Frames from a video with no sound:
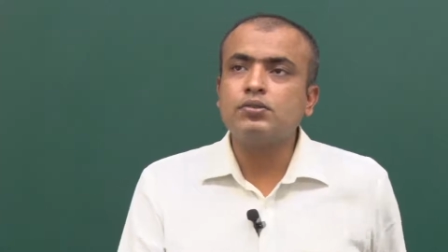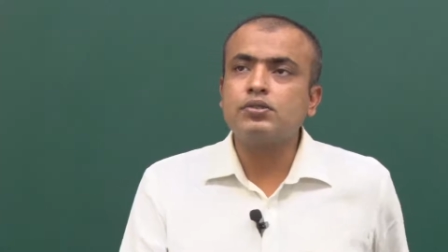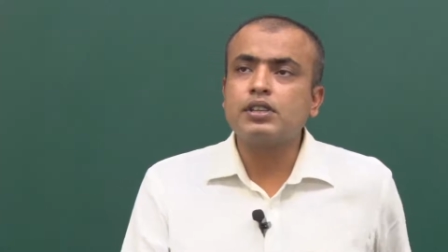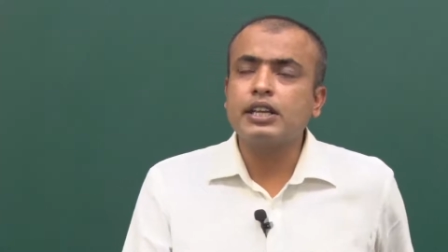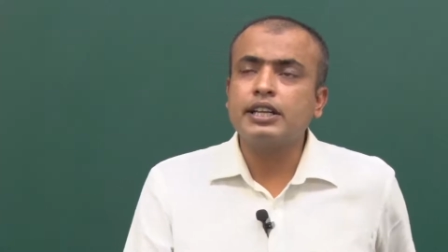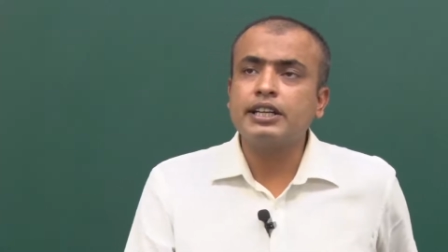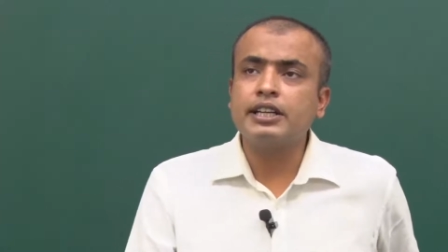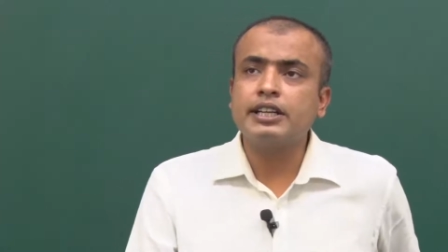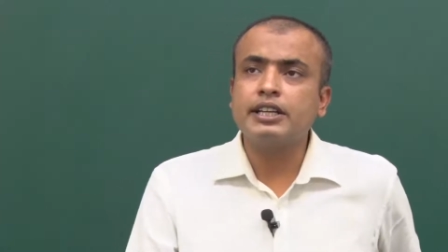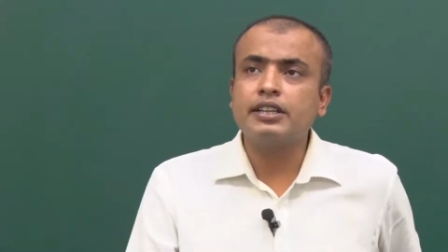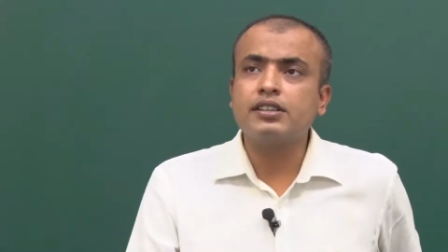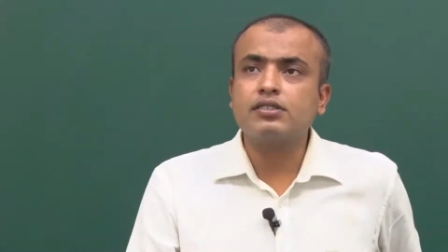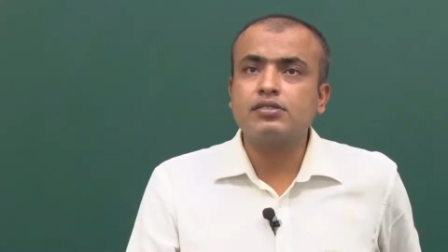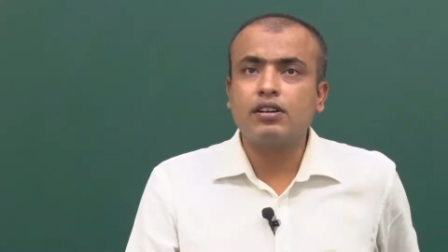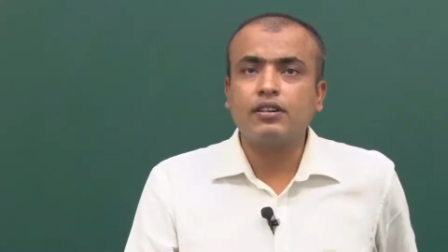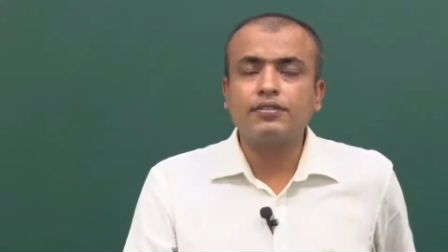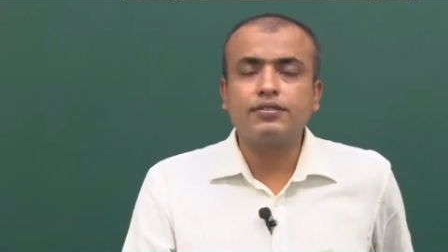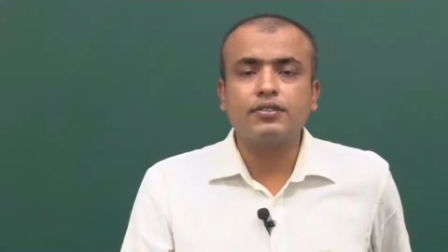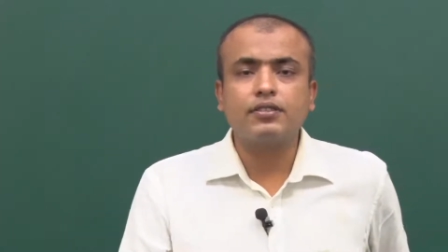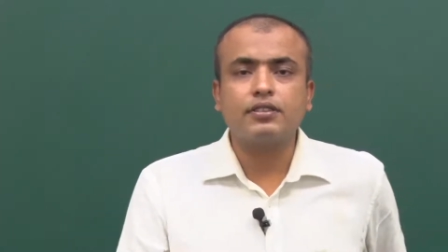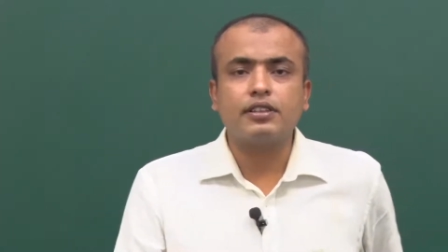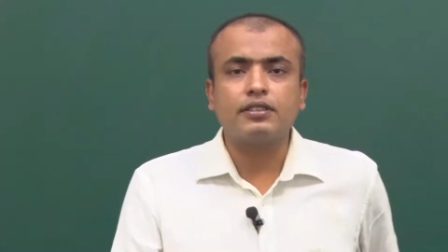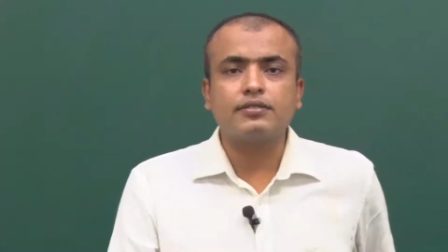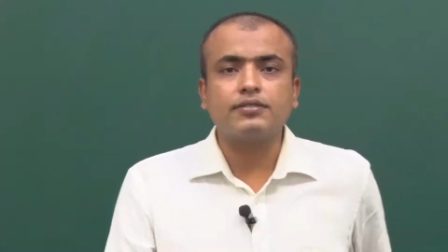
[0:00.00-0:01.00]
editing
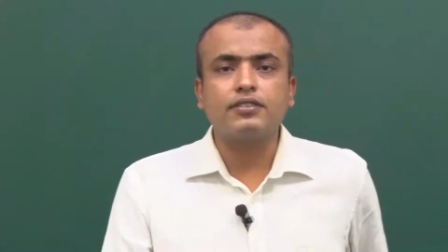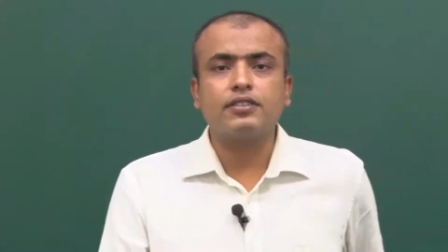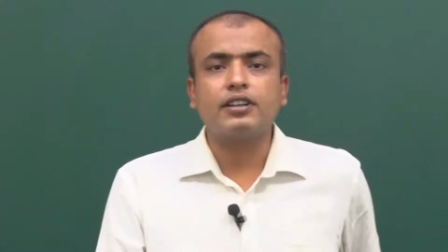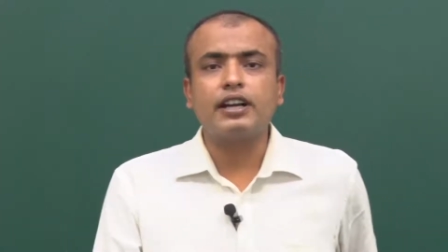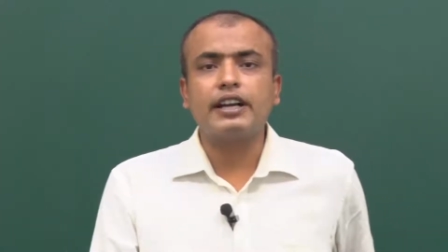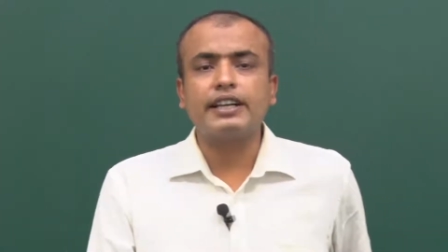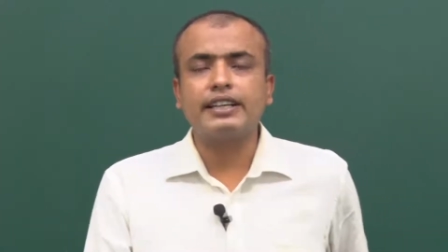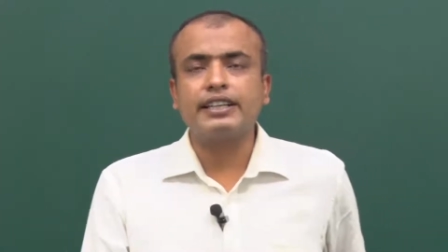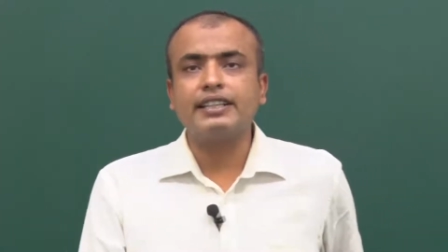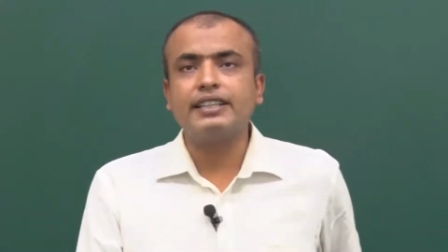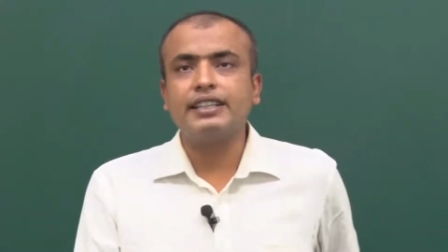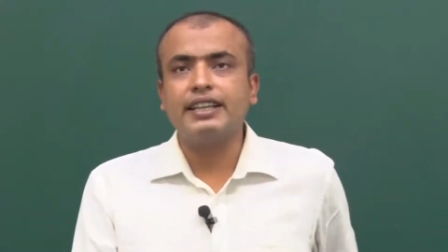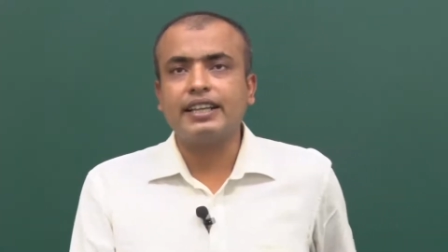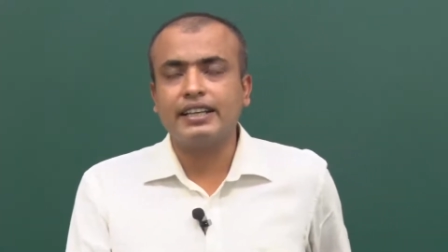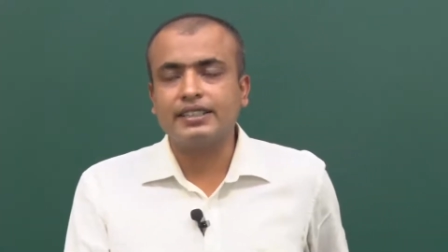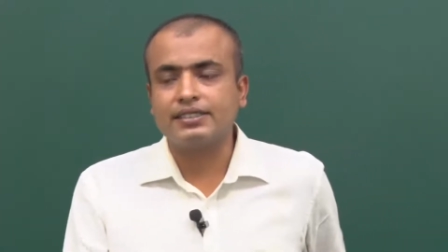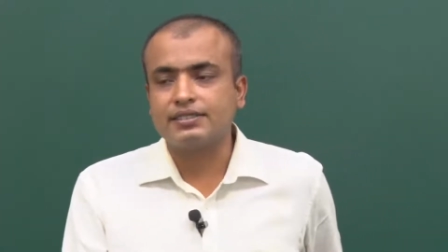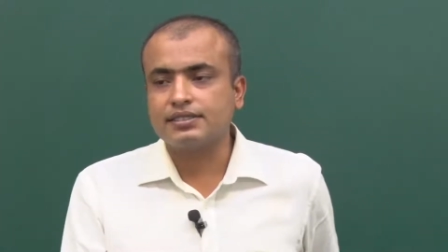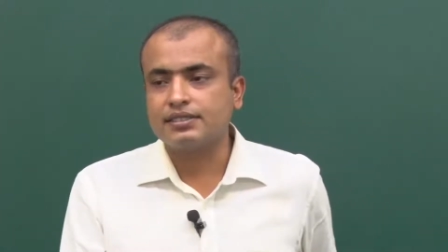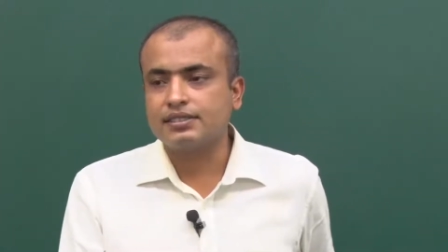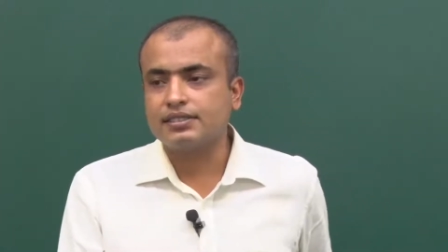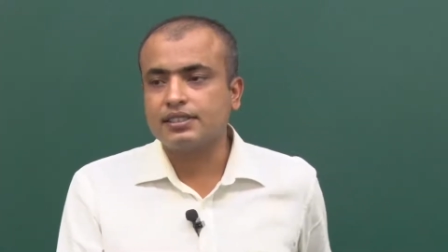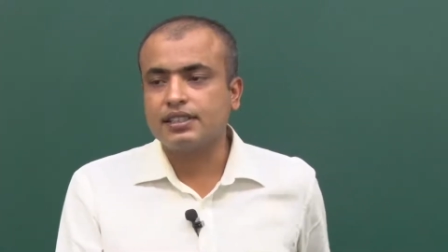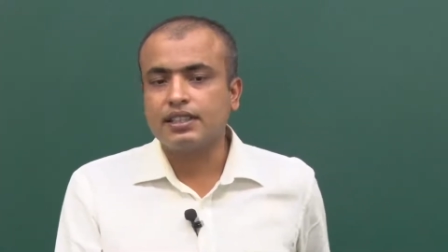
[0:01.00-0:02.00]
software for writing
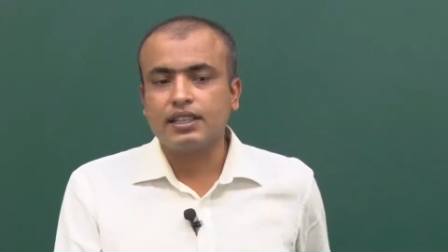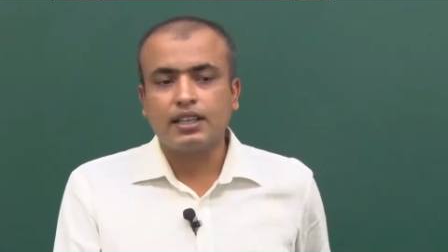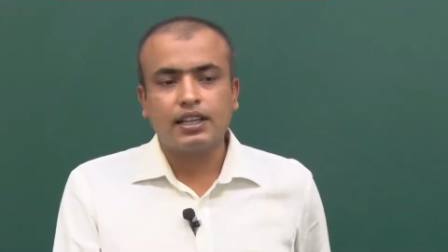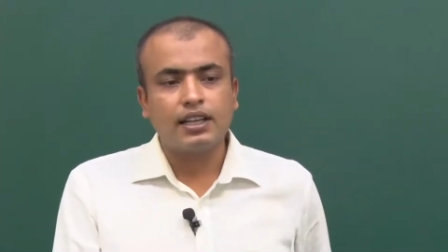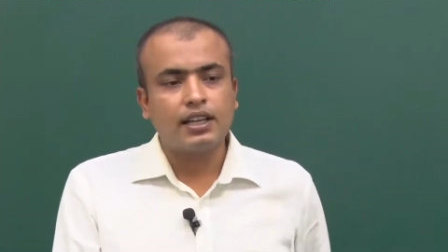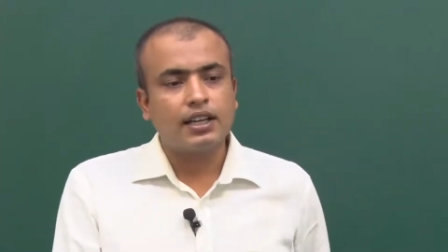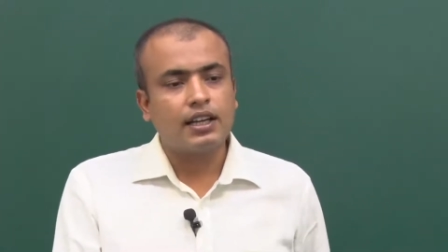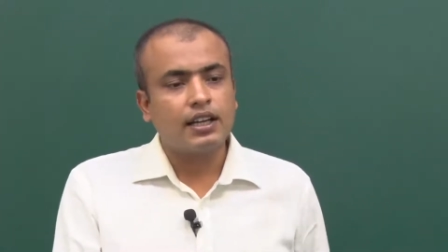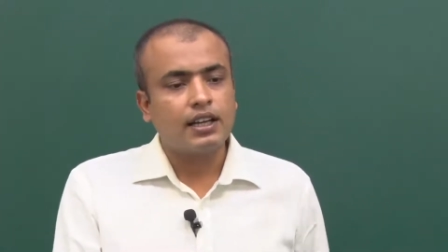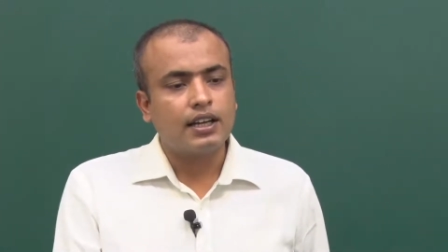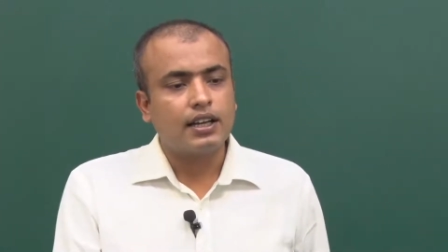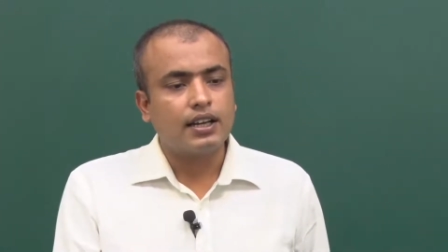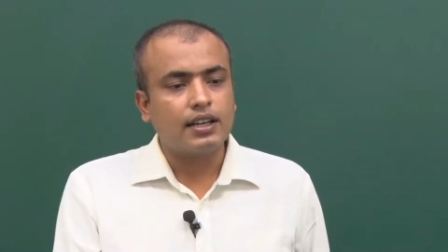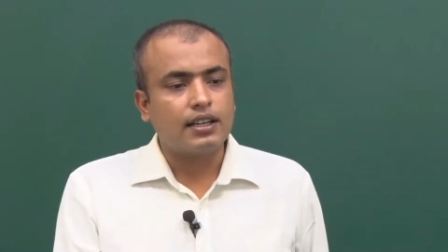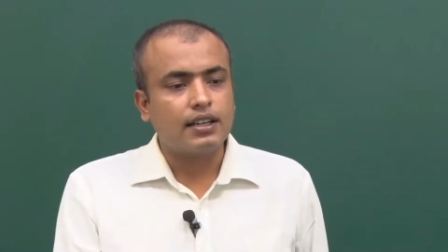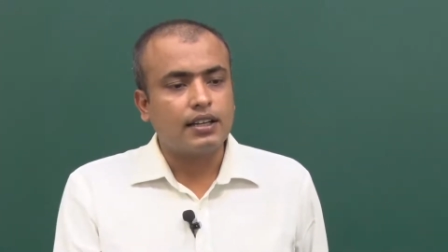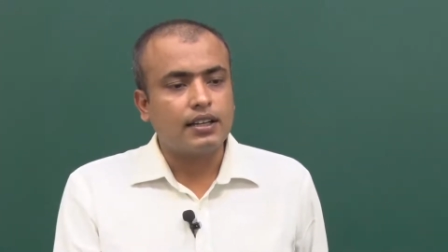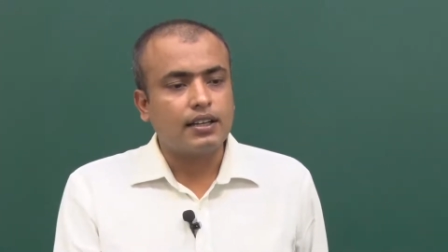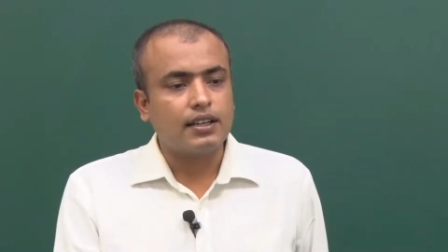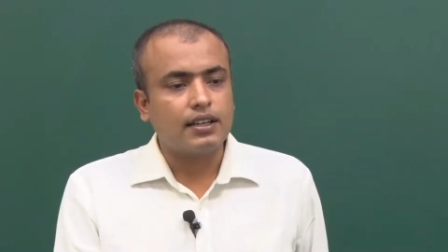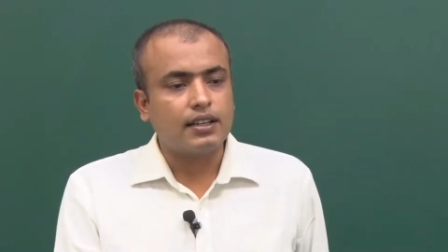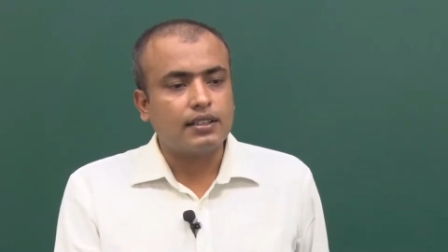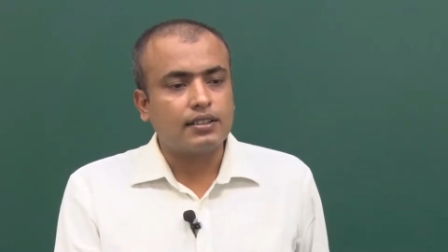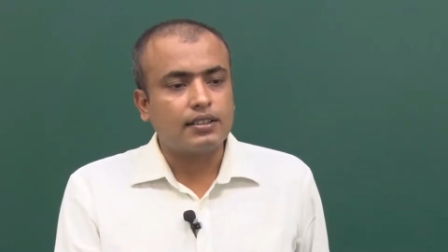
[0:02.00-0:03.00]
text,
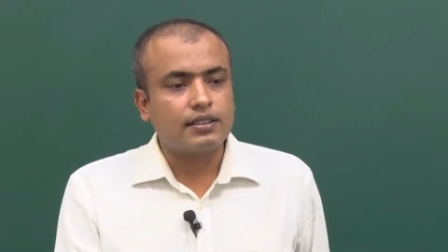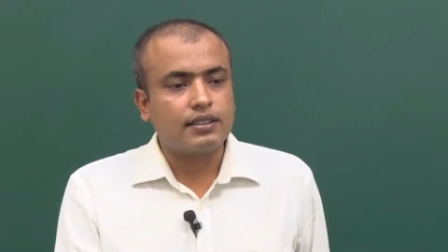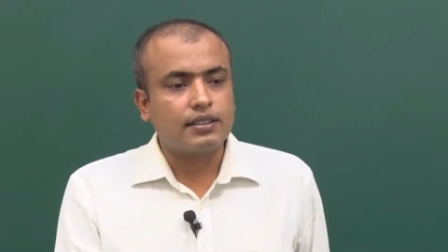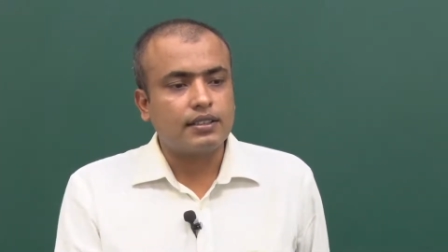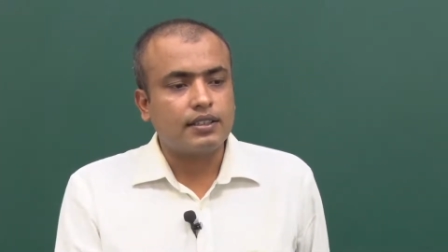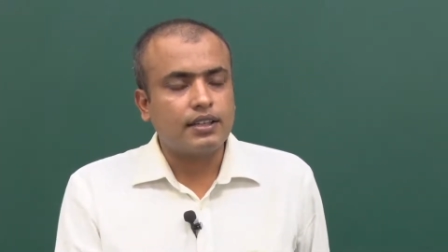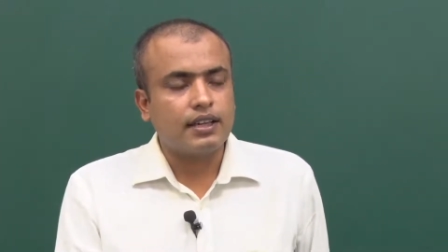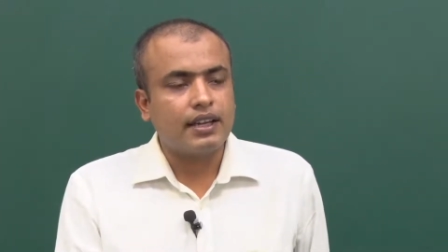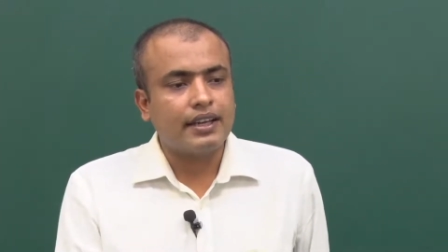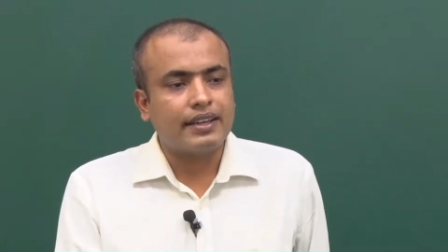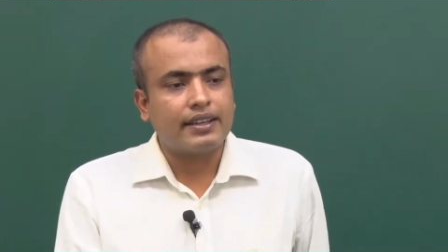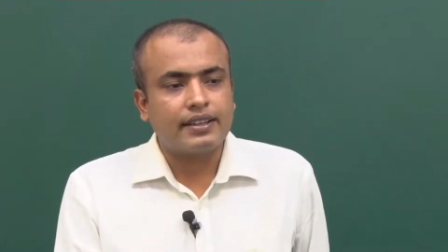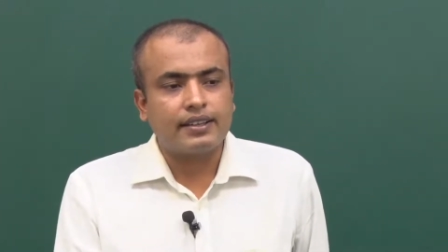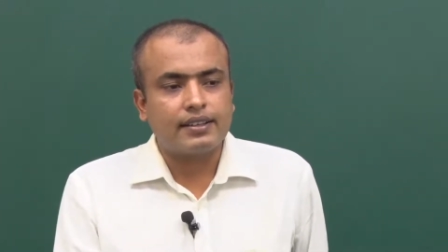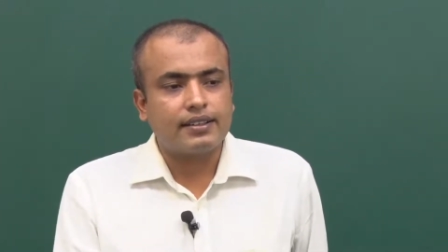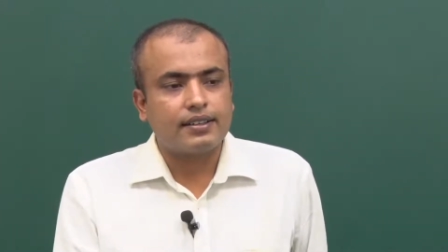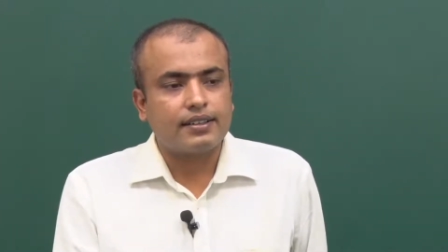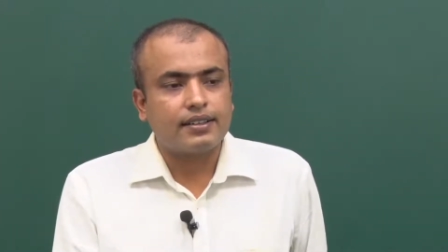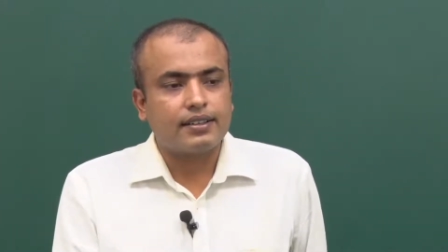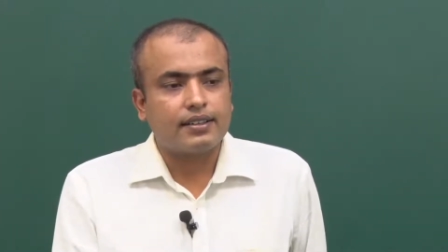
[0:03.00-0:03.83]
like